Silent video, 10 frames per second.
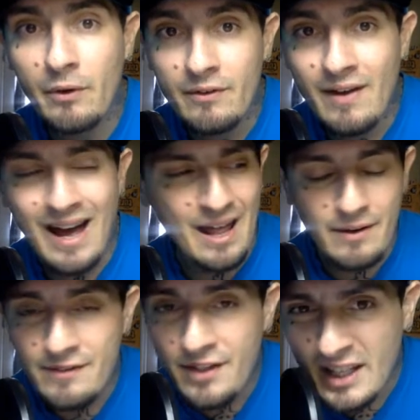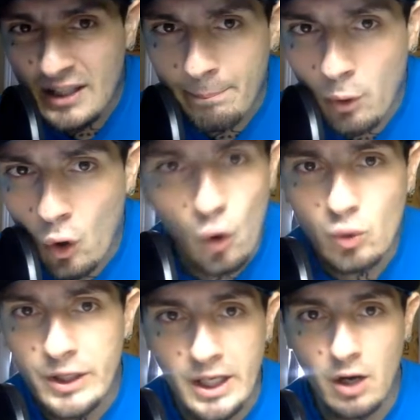to I don't even think the
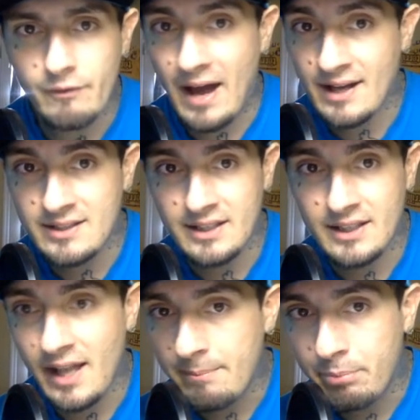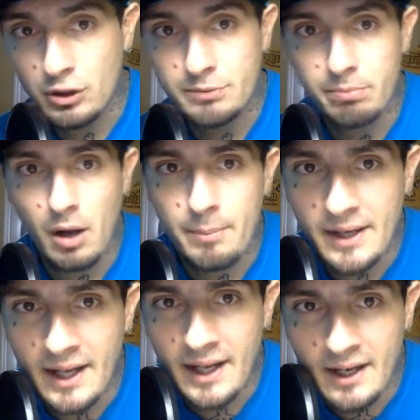polio vaccine, they pushed
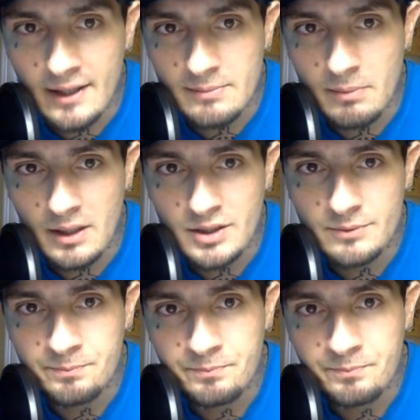propaganda this much.